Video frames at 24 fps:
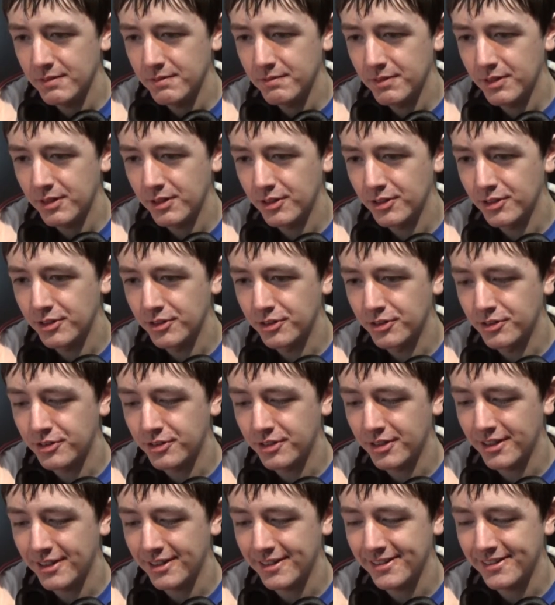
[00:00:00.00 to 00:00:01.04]
Because...
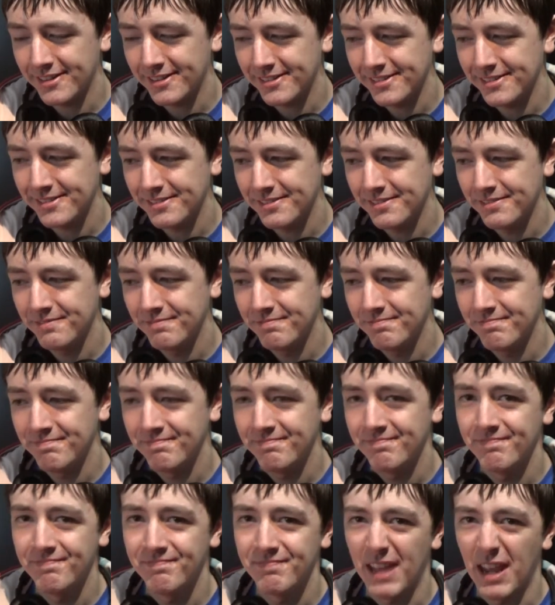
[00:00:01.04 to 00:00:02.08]

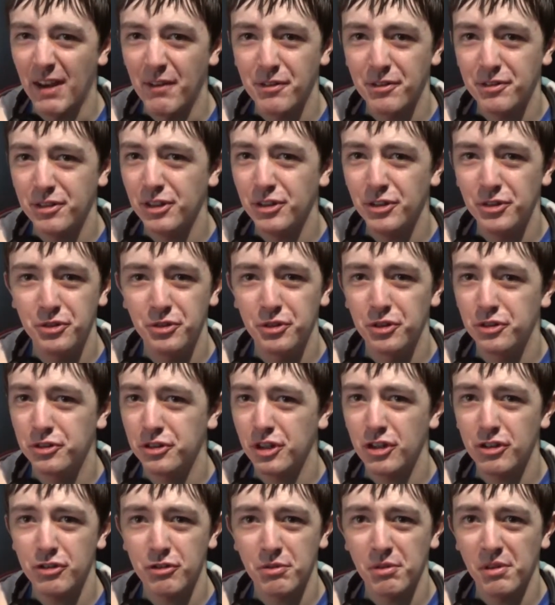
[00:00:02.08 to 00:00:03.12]
ever since
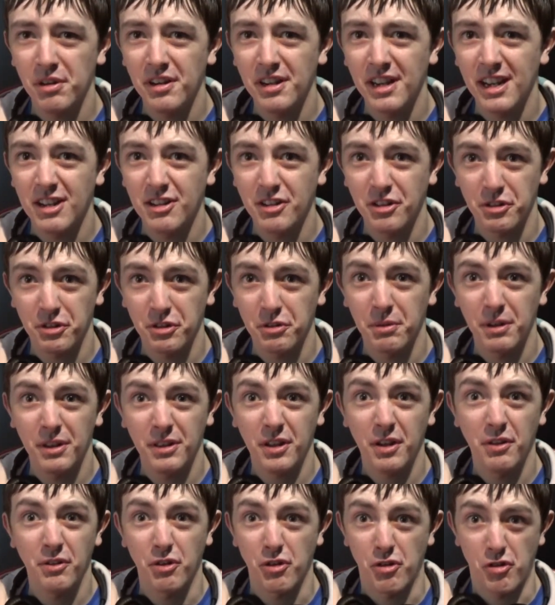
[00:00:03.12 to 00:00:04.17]
Suicide Squad, it just all went
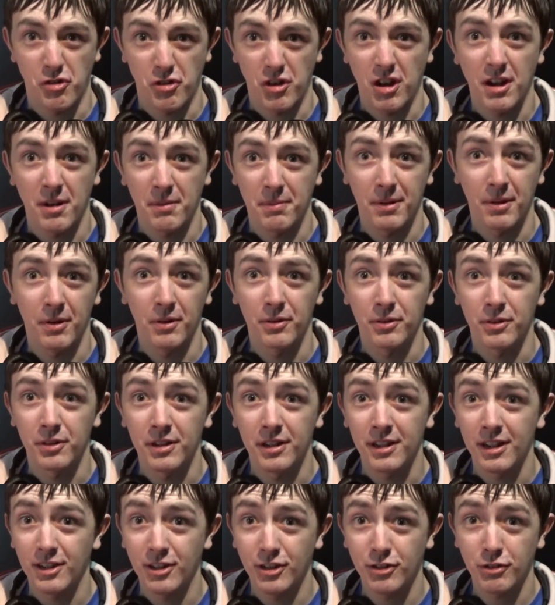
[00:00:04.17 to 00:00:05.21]
down to shit, apparently.
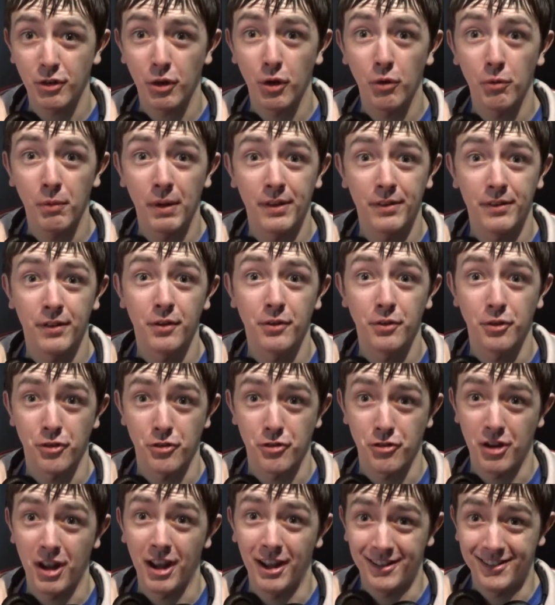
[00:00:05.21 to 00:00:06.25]
It just all went down to
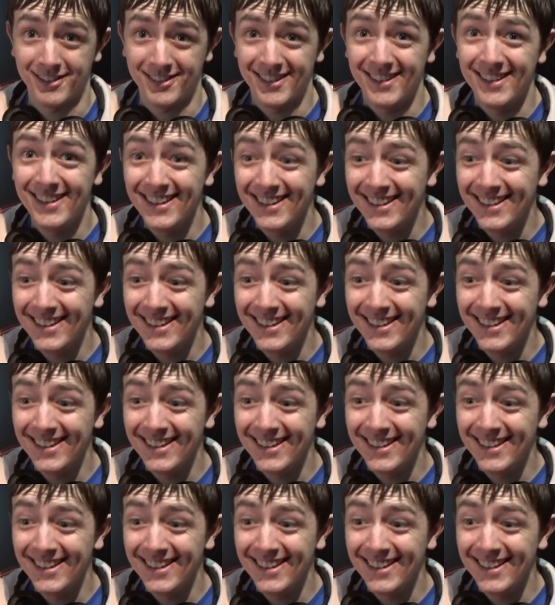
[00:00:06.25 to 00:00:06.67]
shit.